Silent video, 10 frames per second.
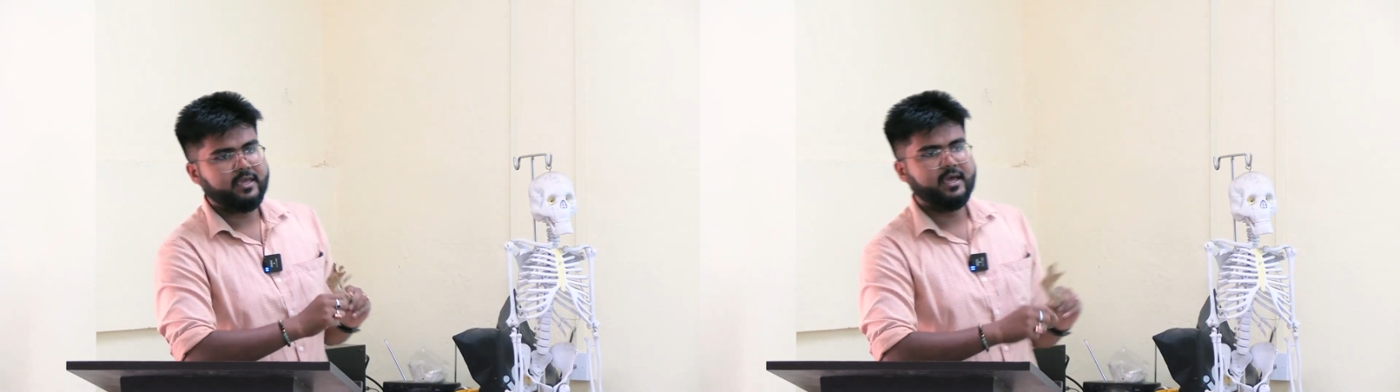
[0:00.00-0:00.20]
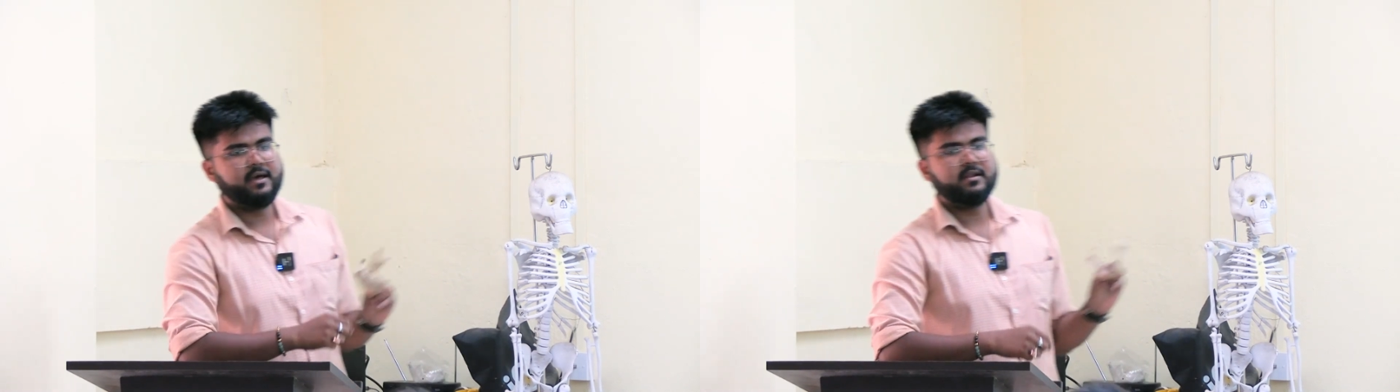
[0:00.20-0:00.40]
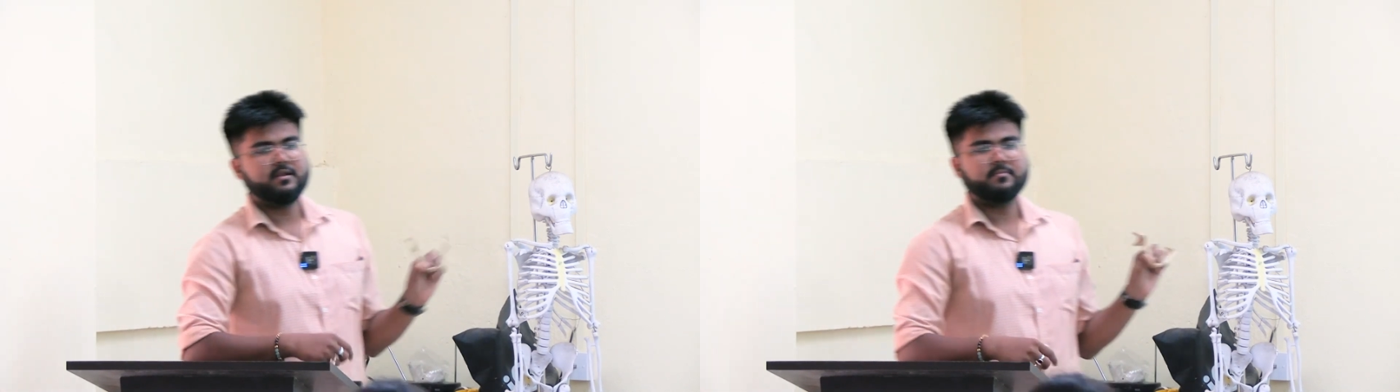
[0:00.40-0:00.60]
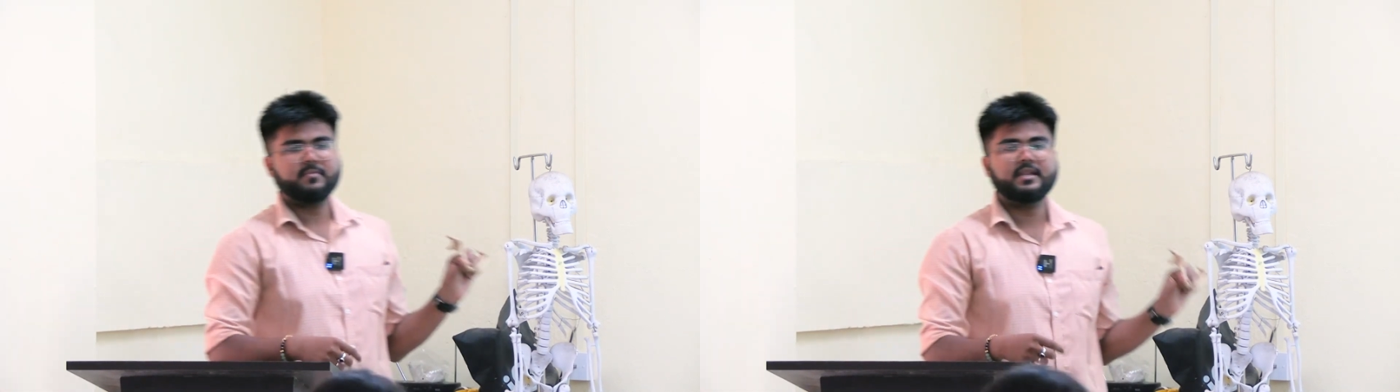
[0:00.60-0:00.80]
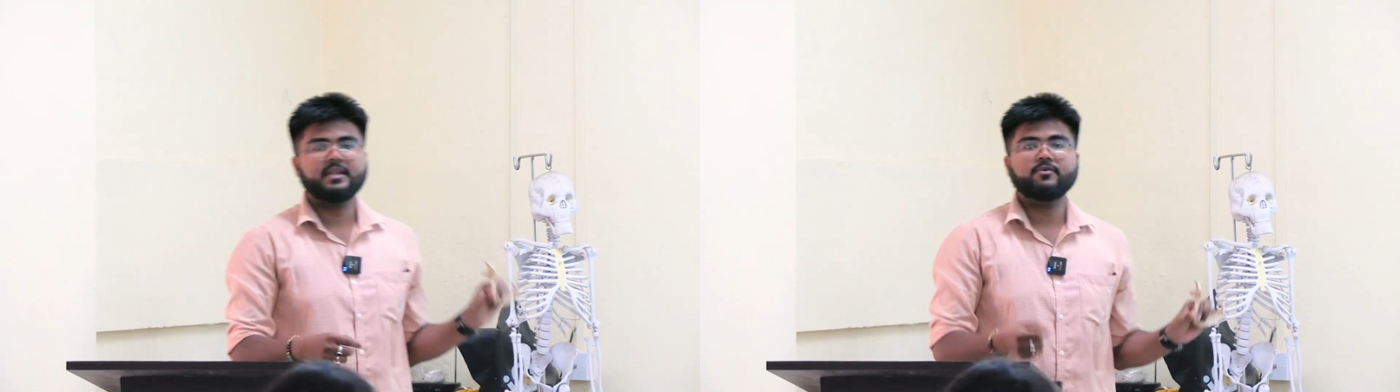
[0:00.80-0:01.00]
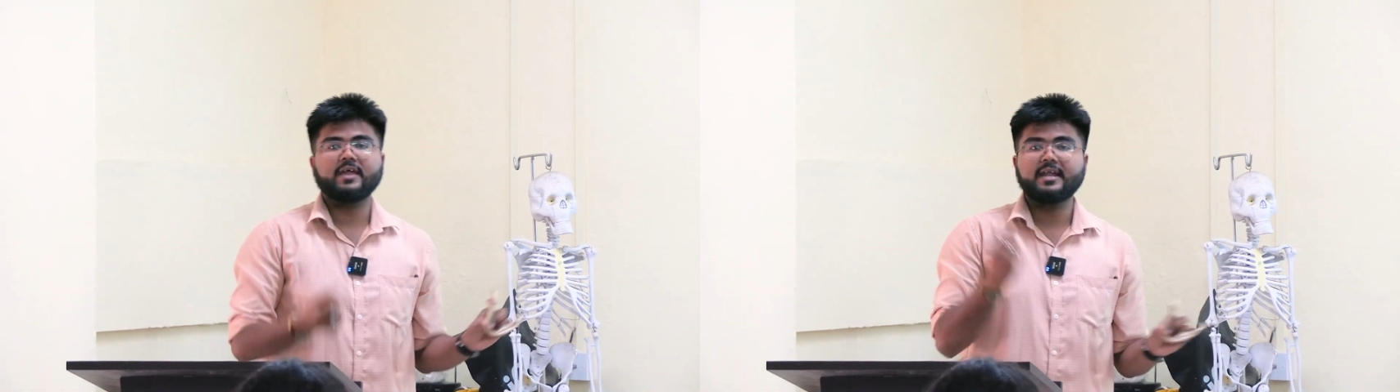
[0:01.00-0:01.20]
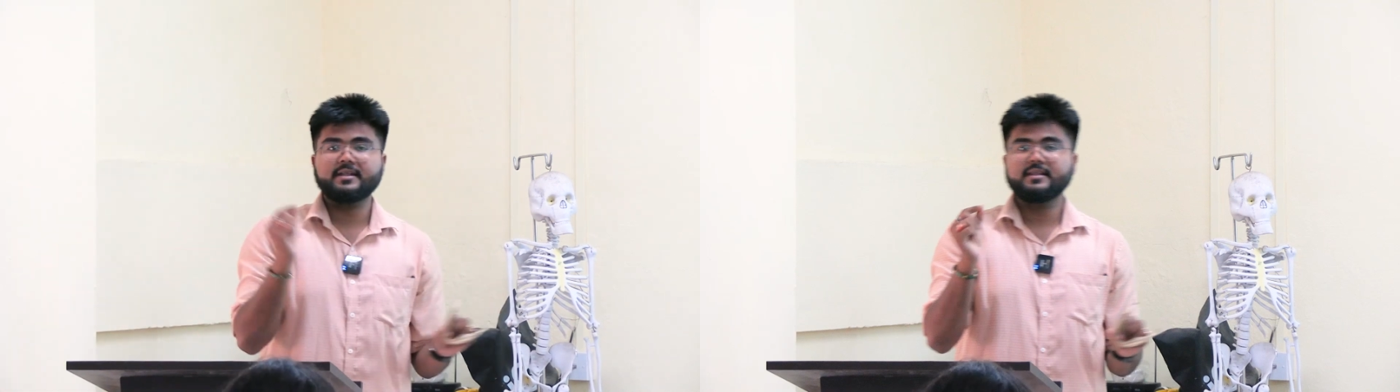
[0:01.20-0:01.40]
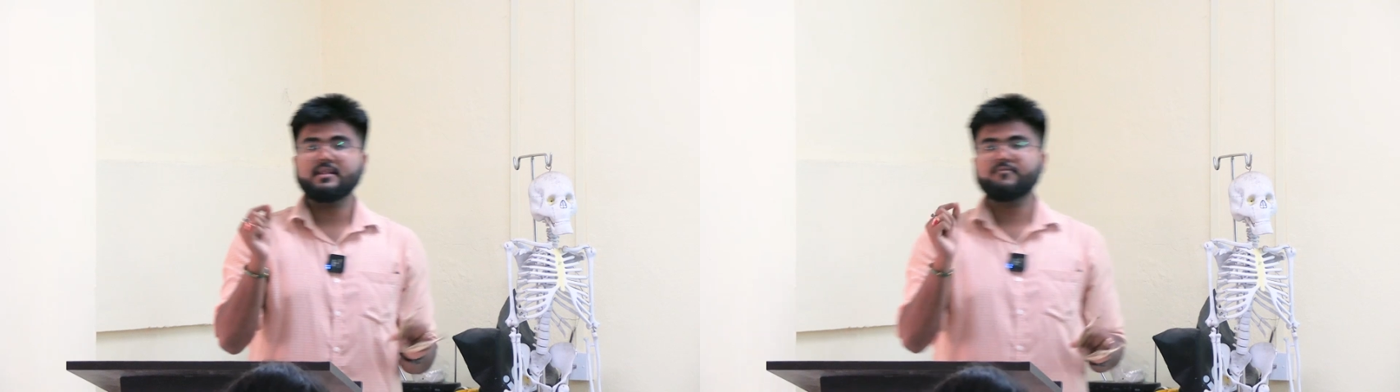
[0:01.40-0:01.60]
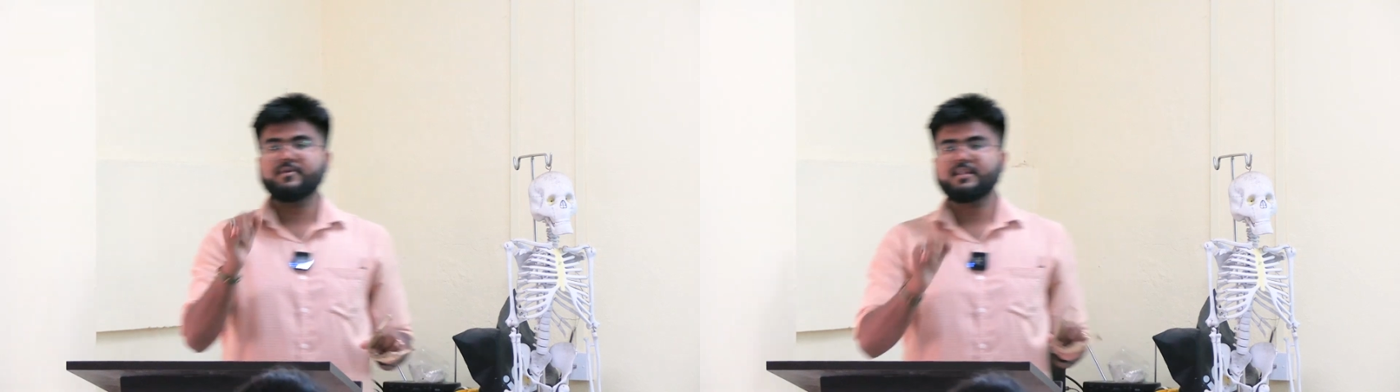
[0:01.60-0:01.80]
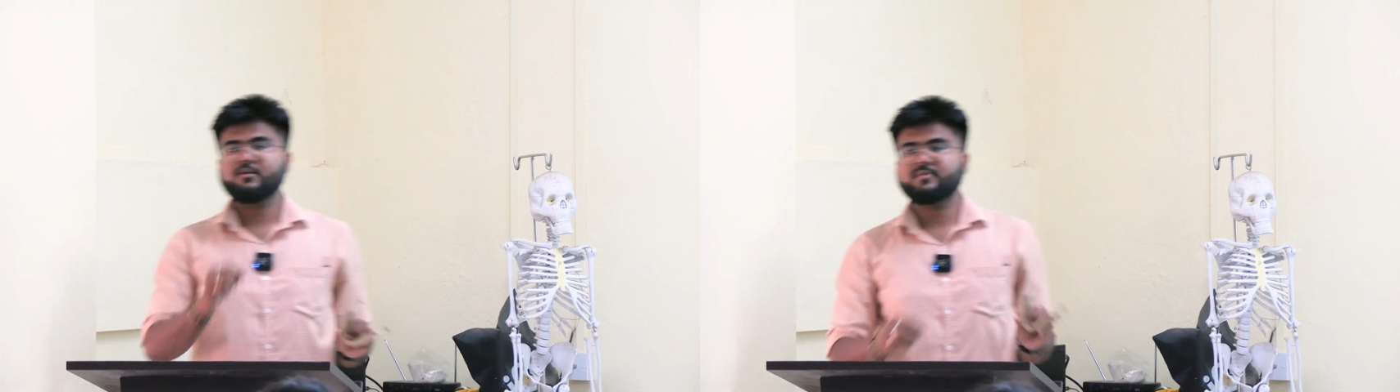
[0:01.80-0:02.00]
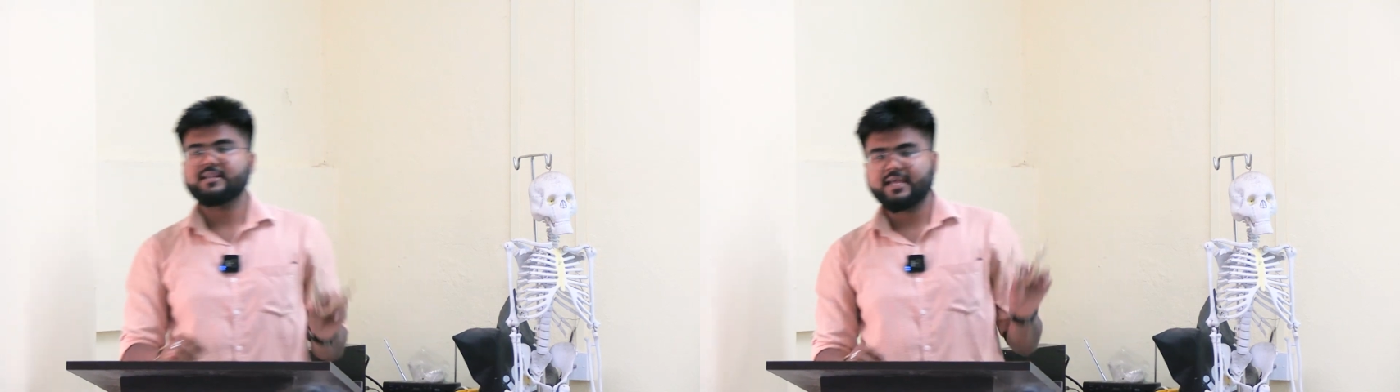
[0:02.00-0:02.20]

here mainly your anterior belly of the